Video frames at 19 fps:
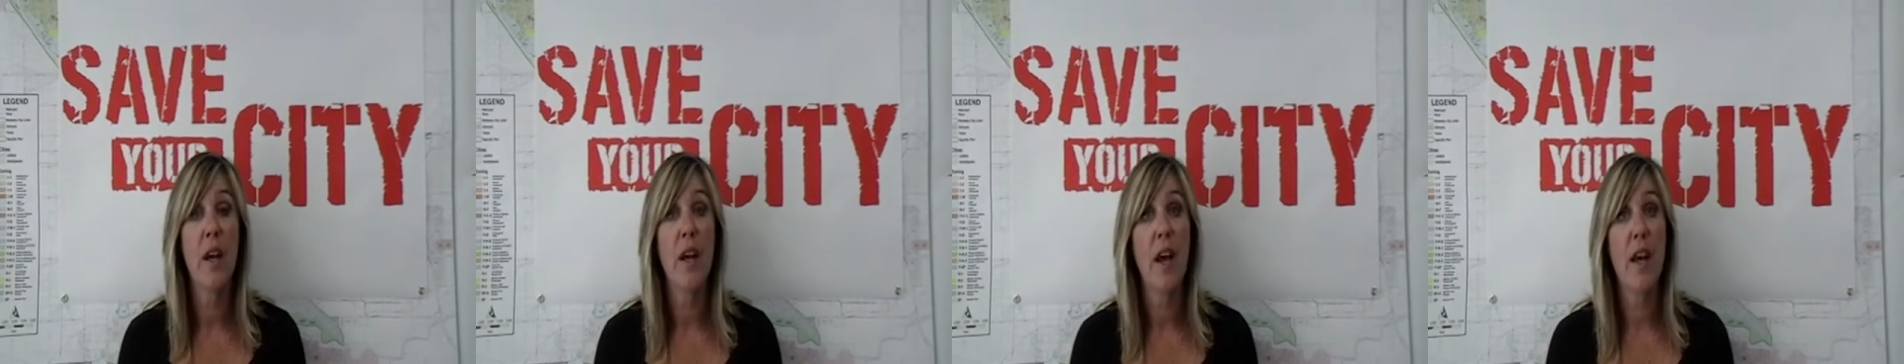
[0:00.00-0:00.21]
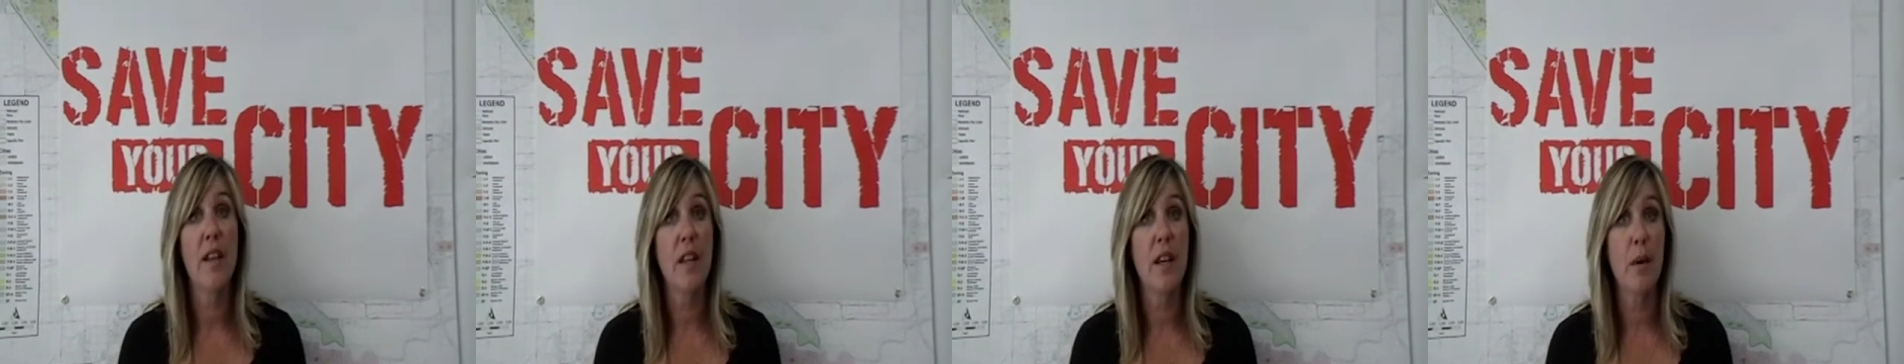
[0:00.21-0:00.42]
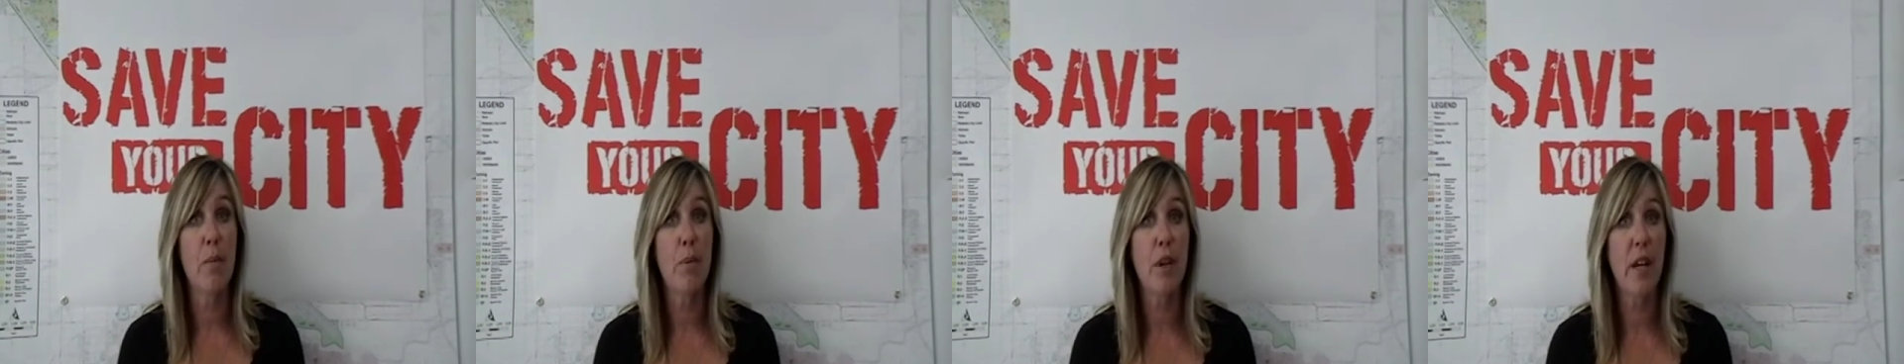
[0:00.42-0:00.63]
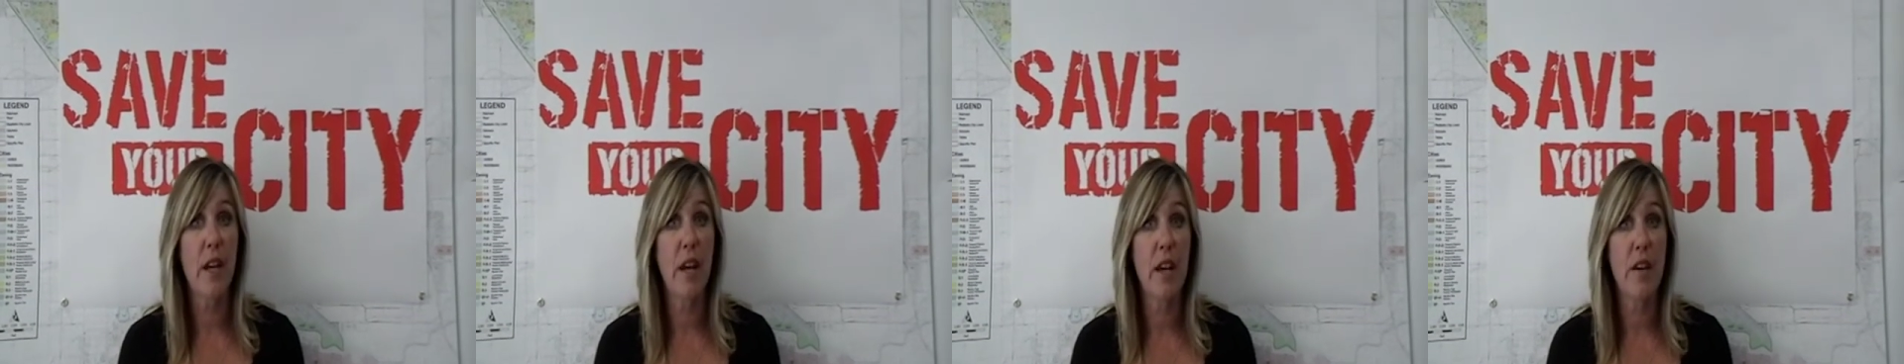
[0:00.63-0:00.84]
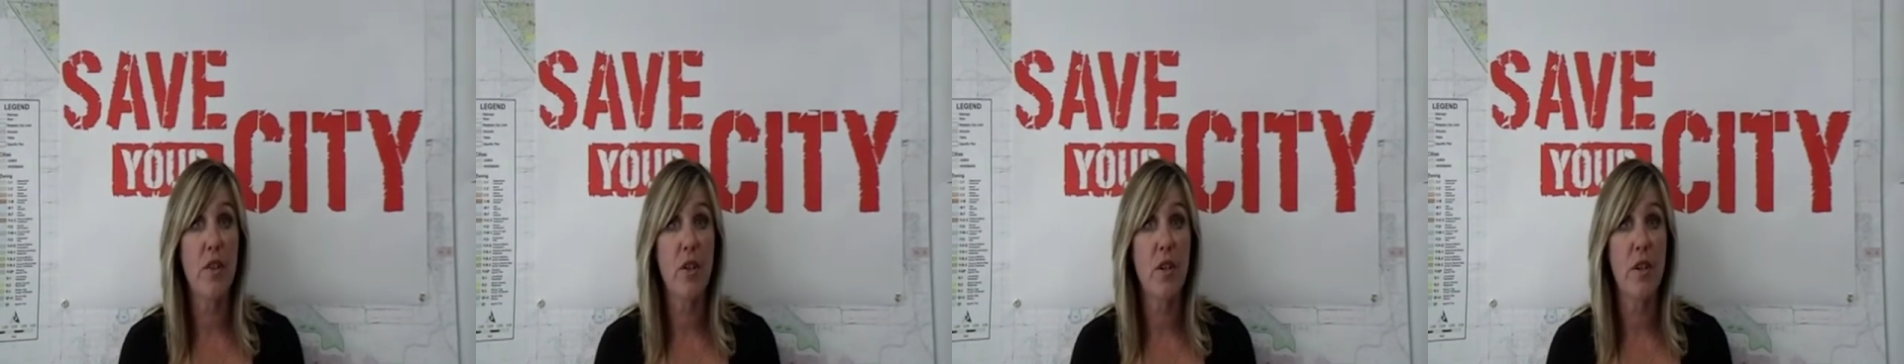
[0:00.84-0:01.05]
and the
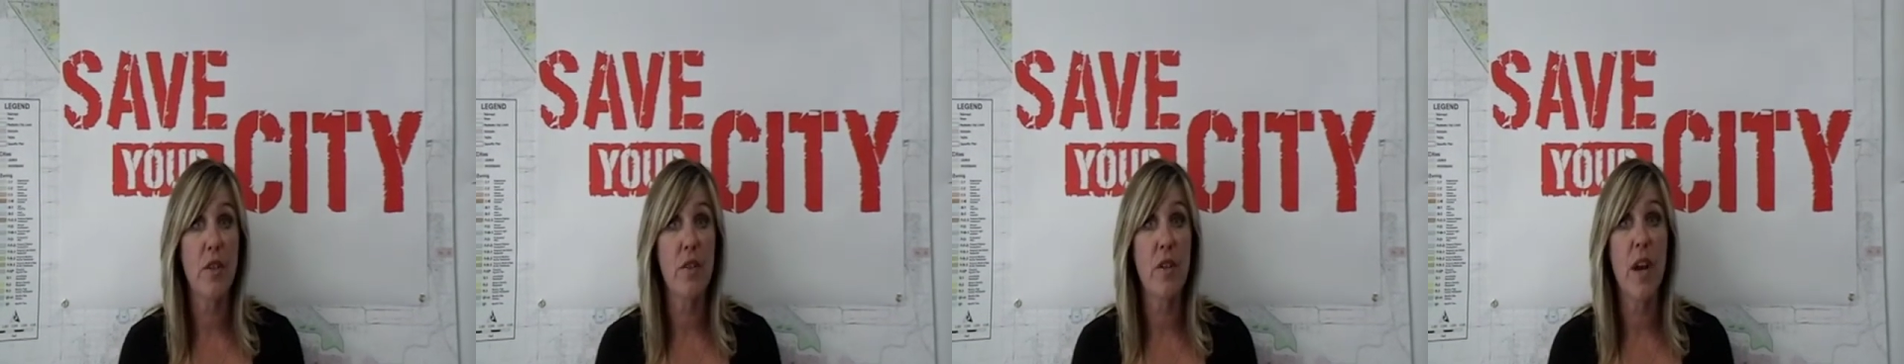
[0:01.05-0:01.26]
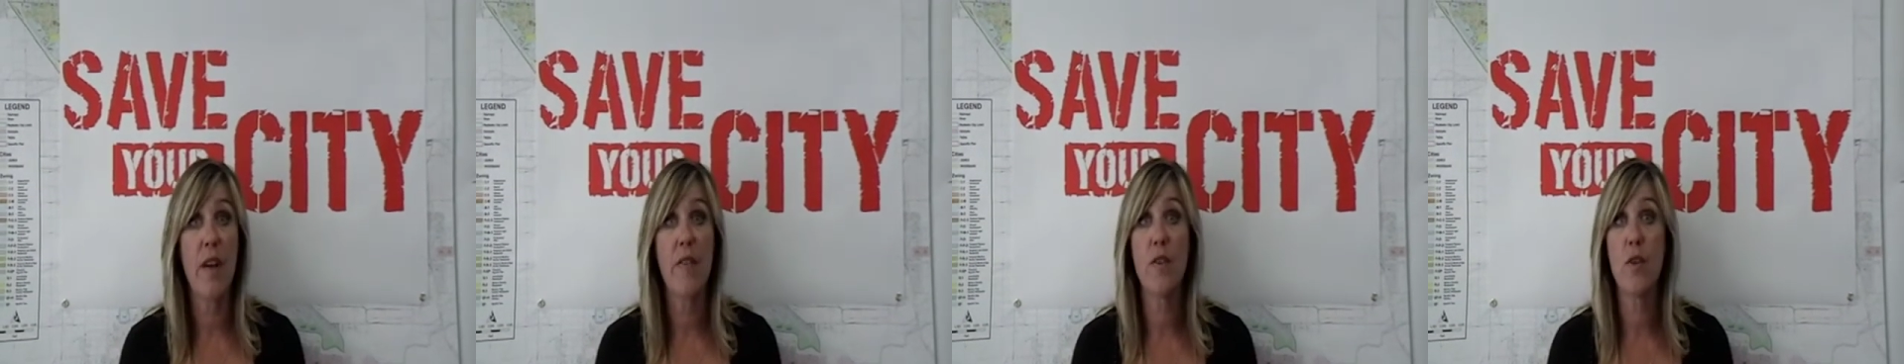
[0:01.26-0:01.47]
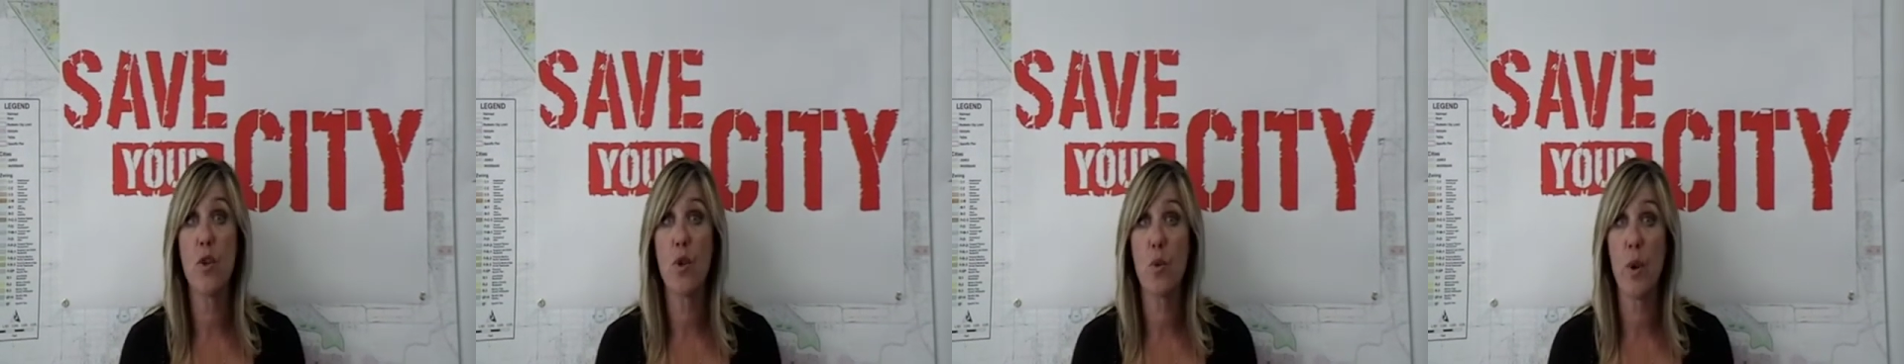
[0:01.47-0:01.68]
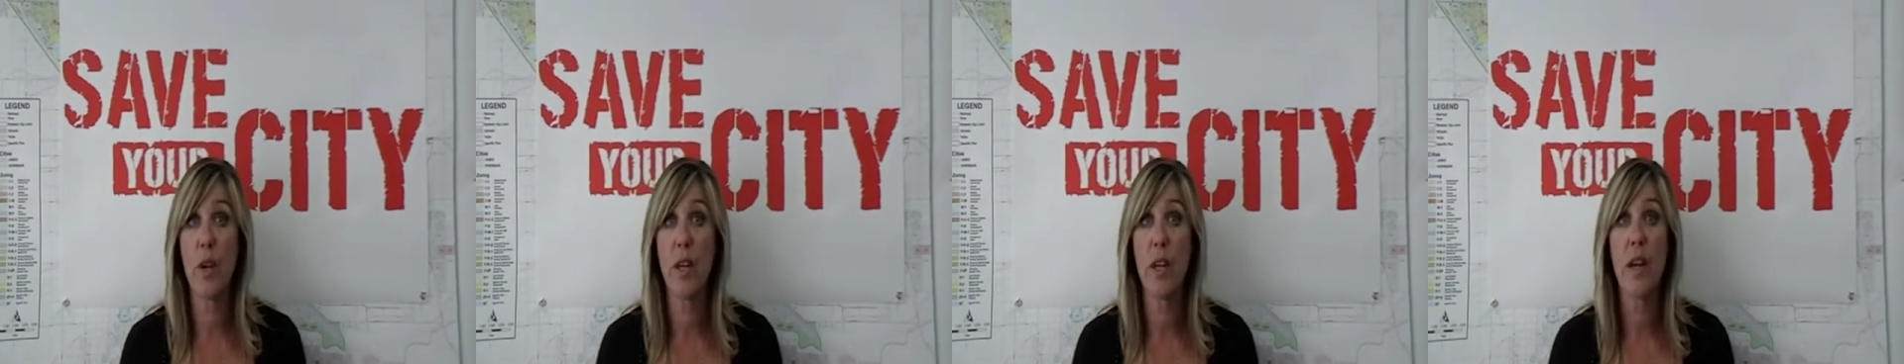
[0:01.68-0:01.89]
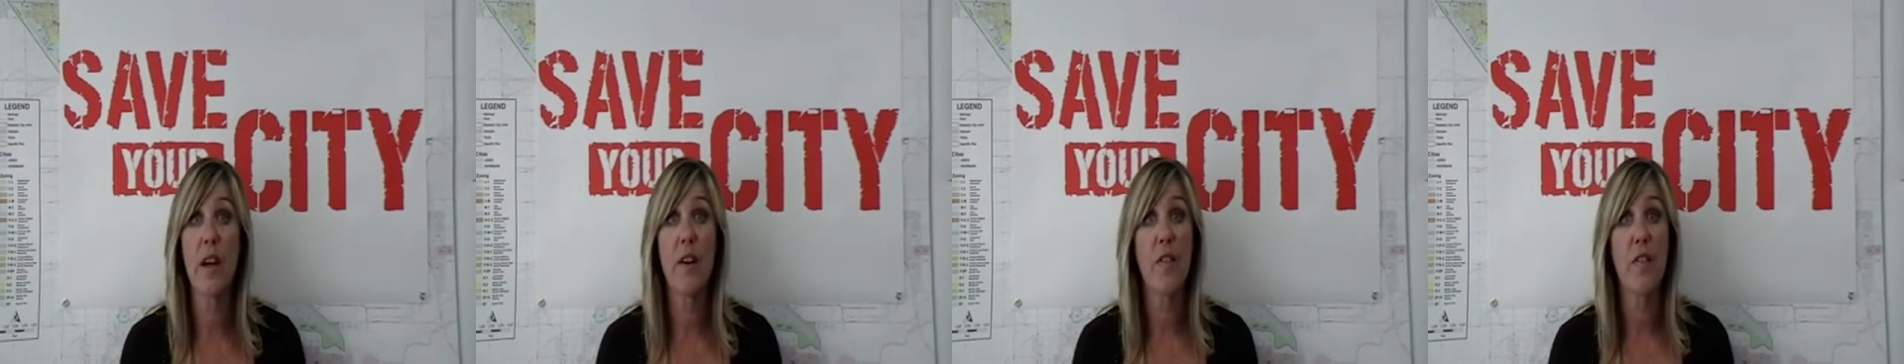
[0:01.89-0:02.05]
implications and the shrinking